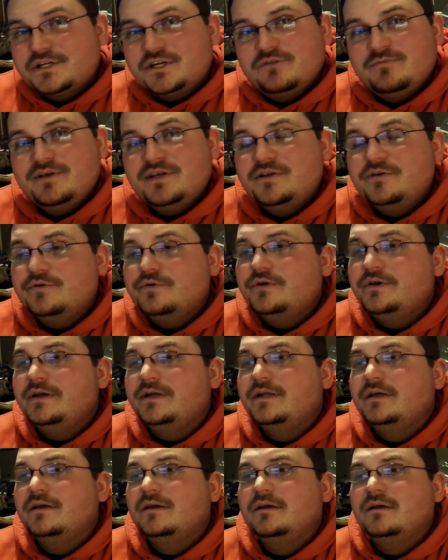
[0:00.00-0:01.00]
could be
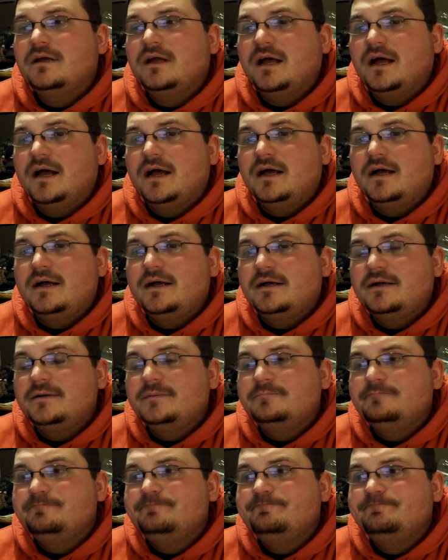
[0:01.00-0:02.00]
good.
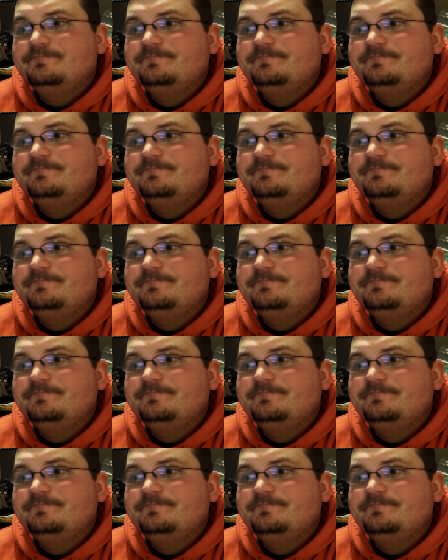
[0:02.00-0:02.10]
Wow,